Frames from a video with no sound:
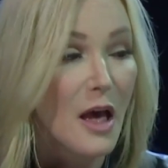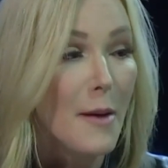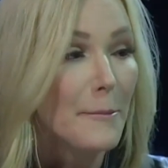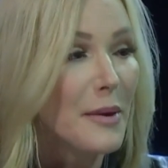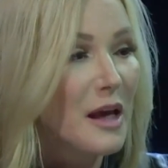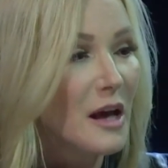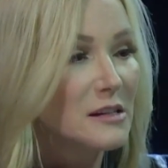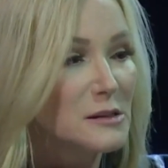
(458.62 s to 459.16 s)

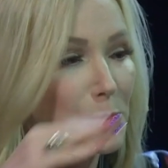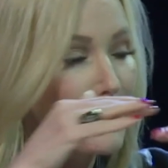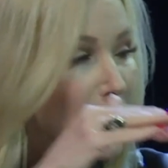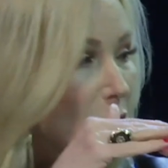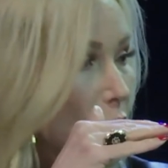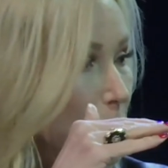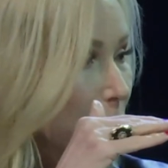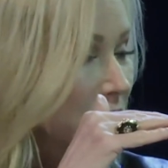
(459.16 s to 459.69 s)
Because
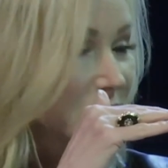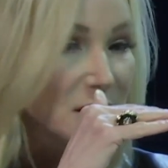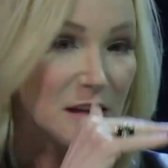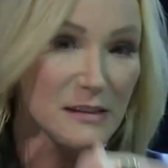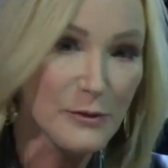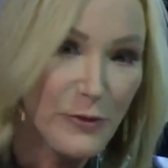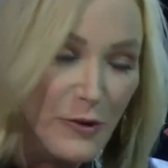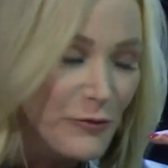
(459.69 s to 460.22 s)
purpose is
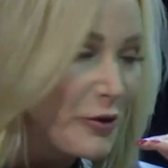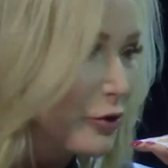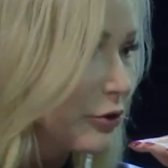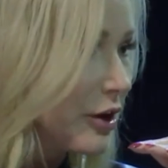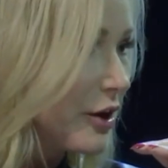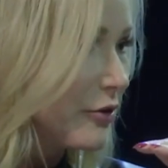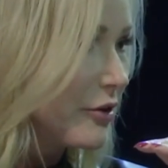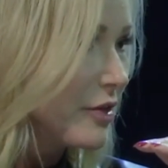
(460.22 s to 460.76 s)
fulfilled
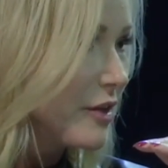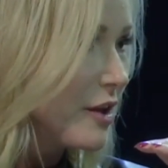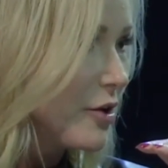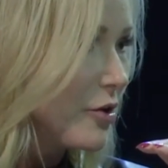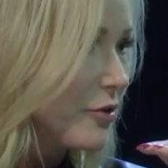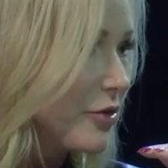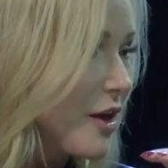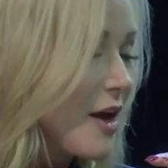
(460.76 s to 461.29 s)
here in the
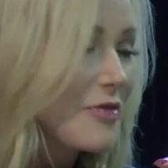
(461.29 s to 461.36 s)
earth.